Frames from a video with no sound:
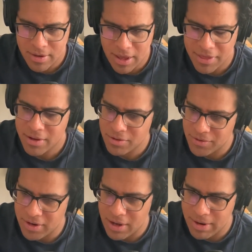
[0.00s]
I think it was
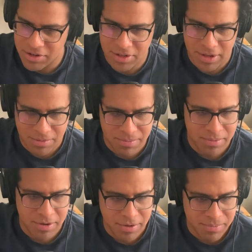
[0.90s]
Vietnam actually like
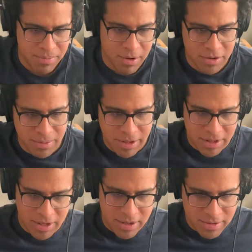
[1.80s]

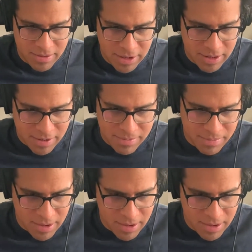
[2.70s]
ultimately like